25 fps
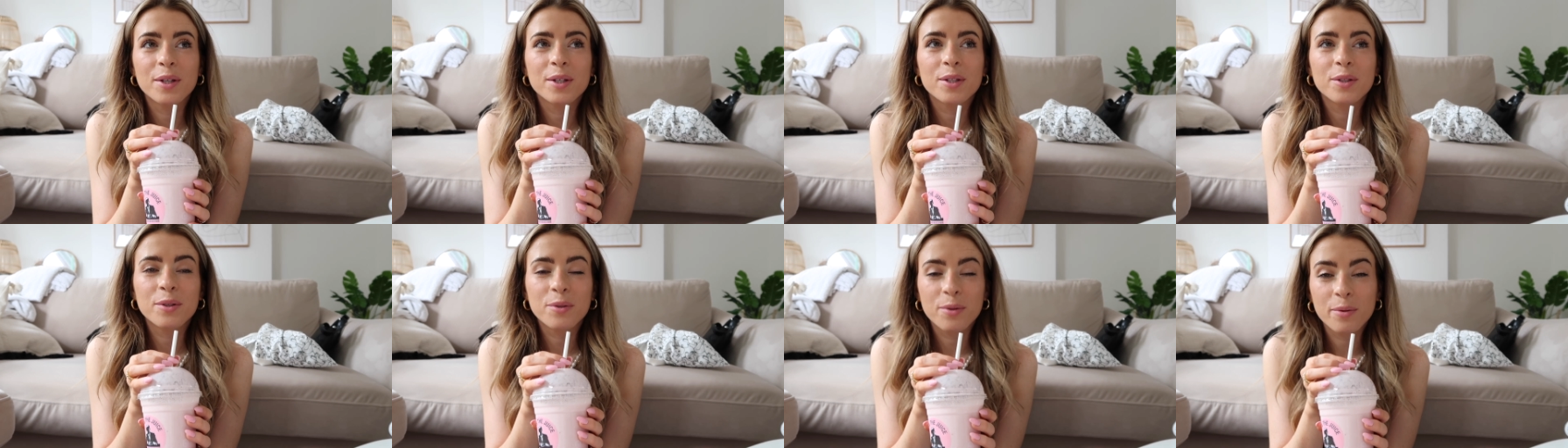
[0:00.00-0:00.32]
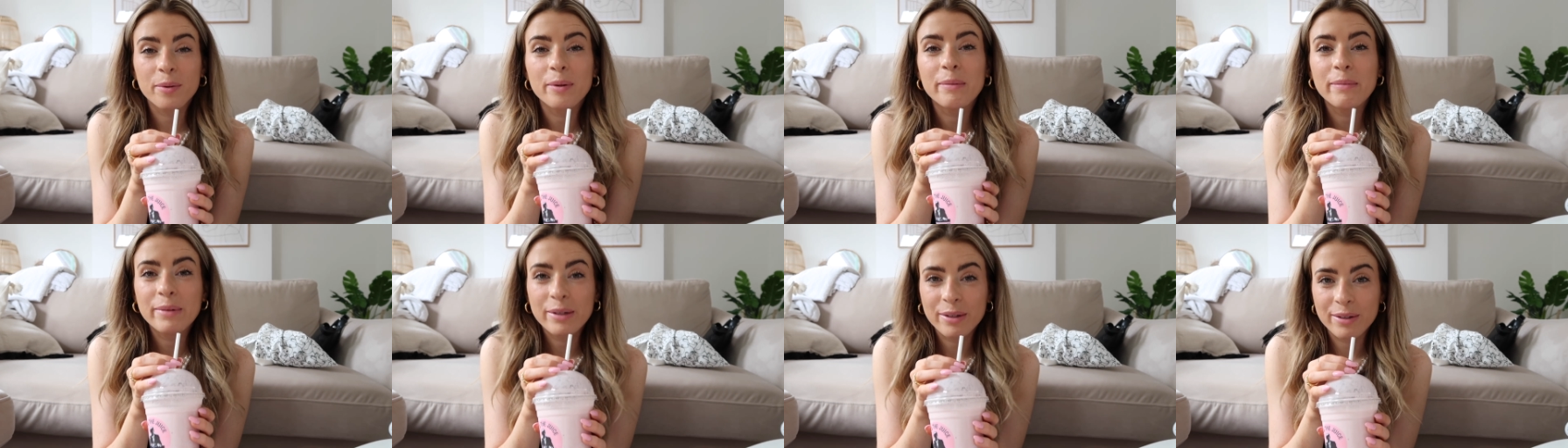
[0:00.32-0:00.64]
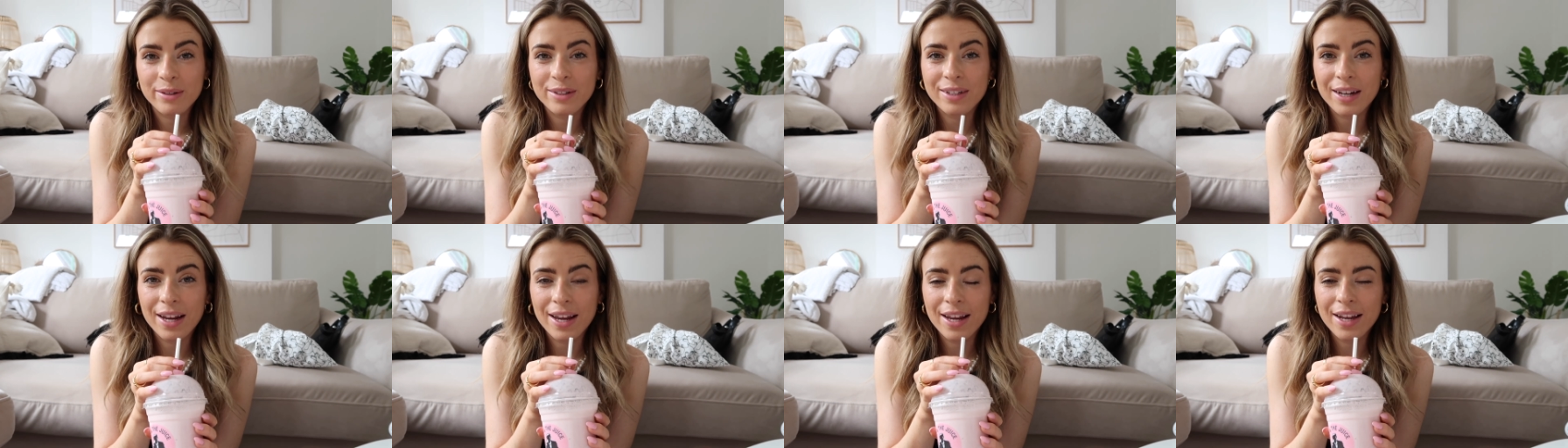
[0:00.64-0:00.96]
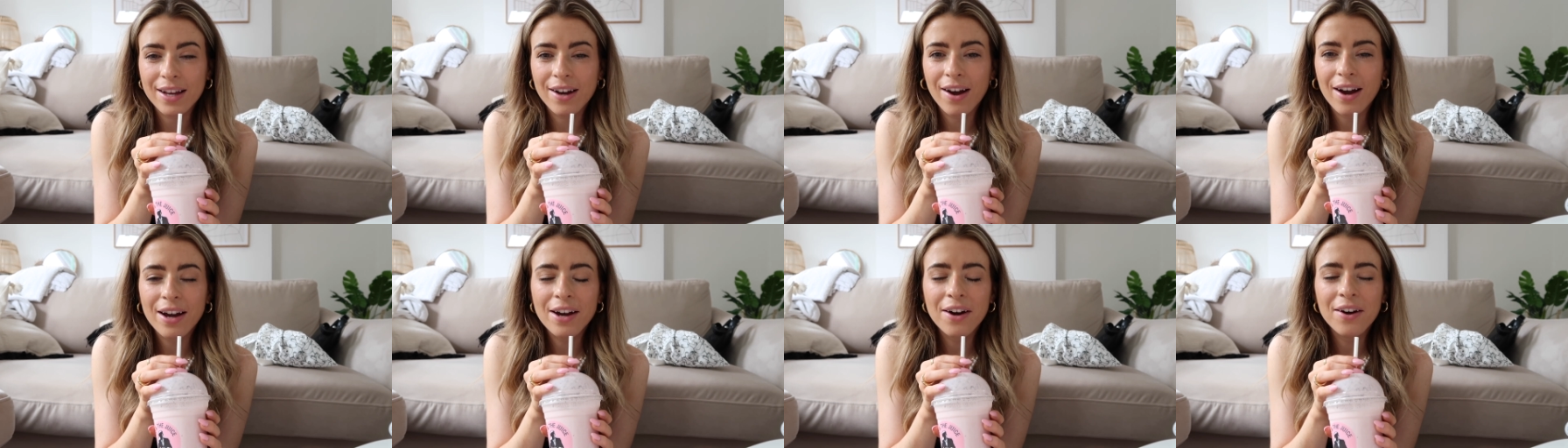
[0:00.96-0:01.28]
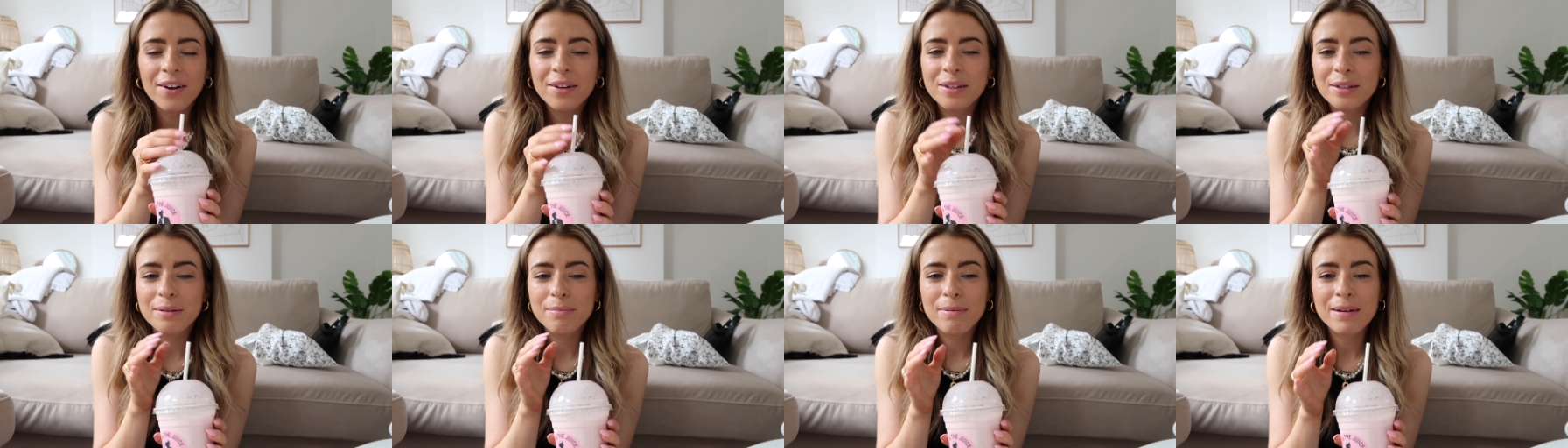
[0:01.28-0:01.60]
strawberry milkshake. I
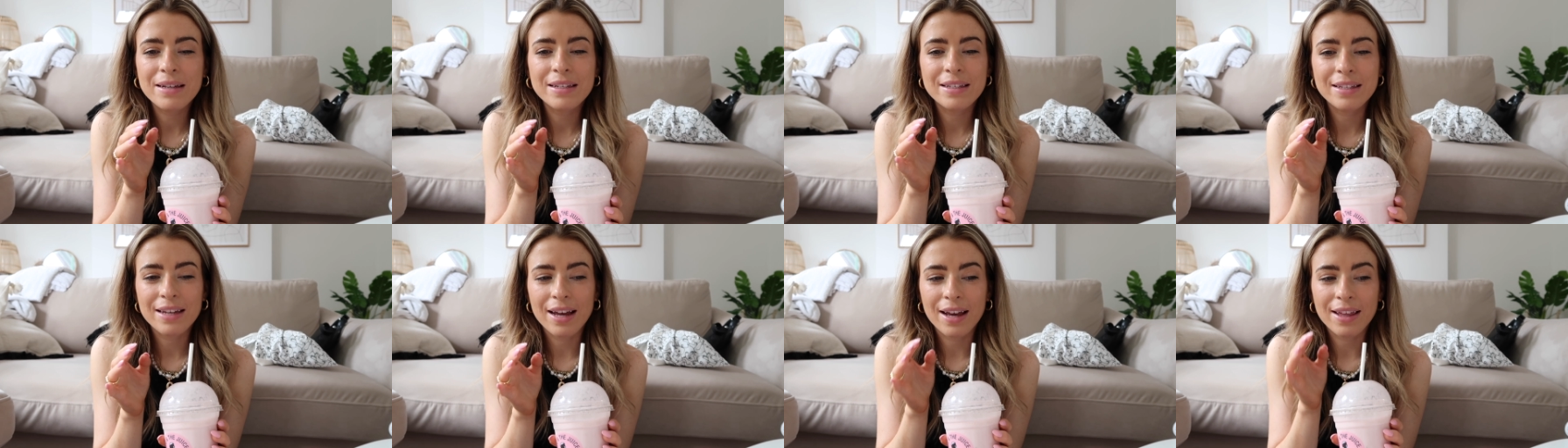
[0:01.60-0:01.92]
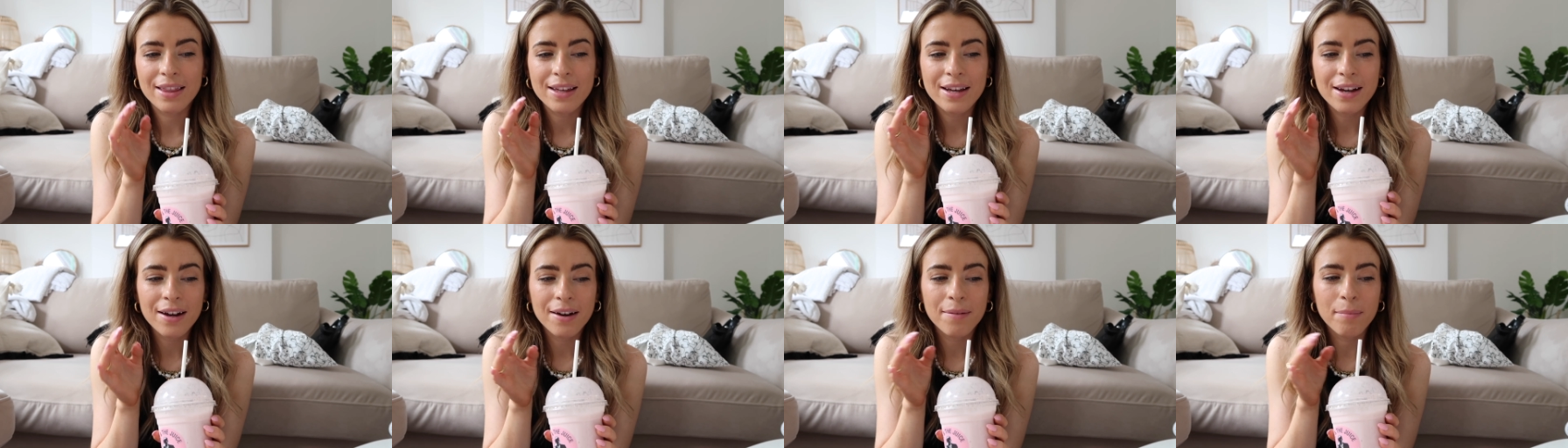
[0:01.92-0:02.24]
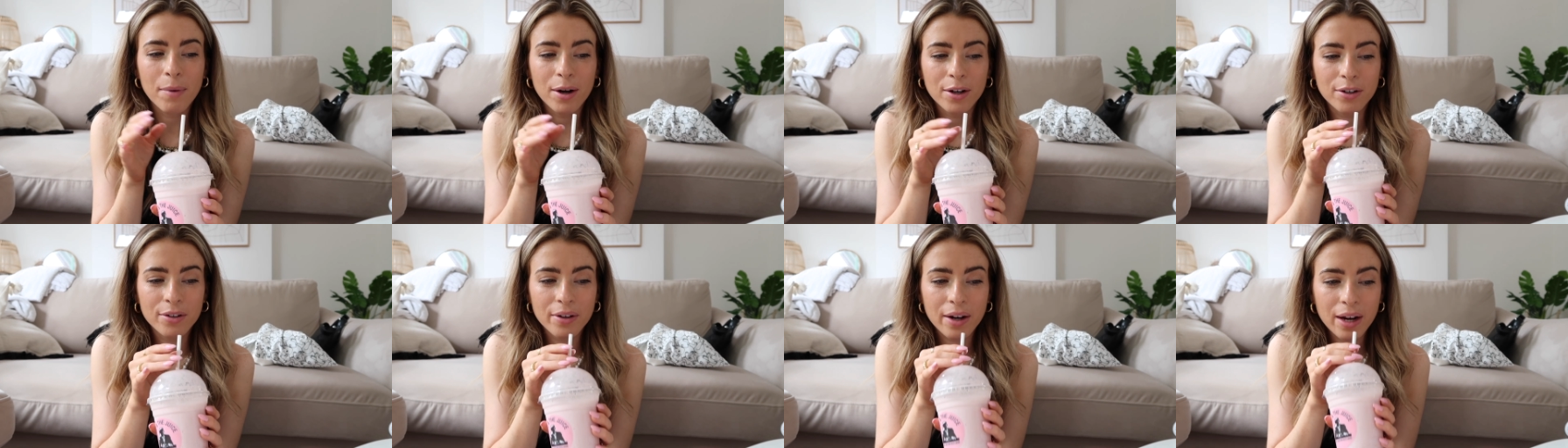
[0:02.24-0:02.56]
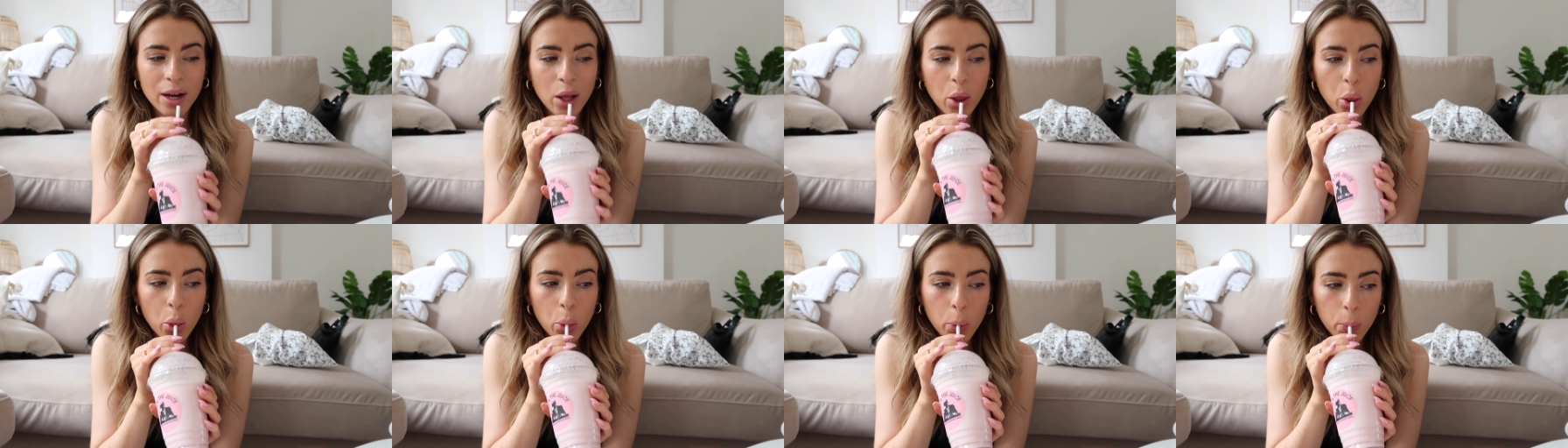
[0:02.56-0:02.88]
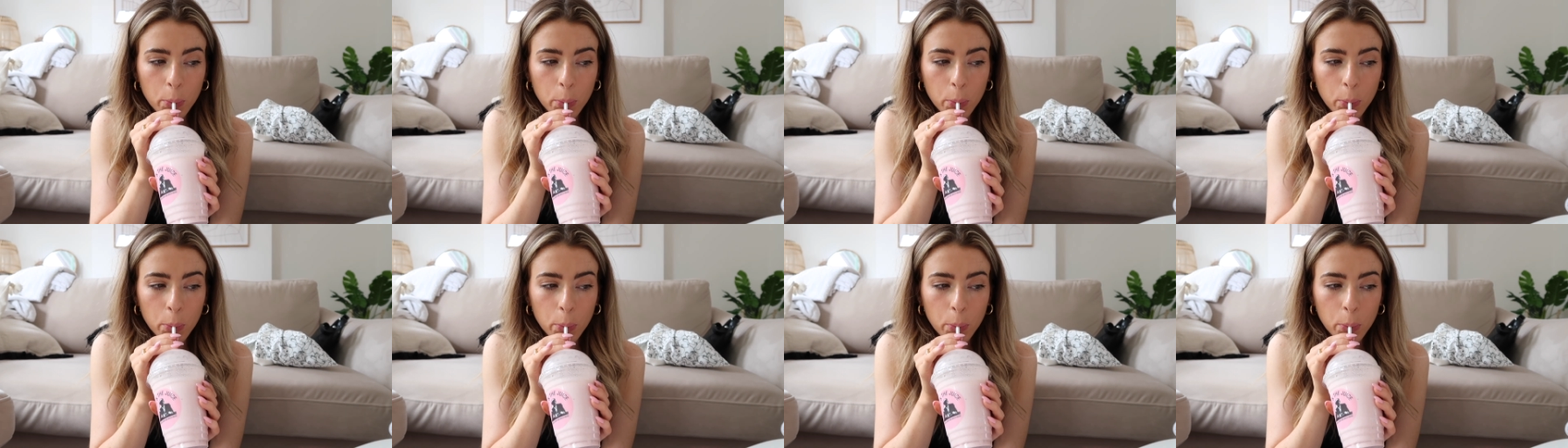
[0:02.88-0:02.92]
can't speak today, I think I'm hungry.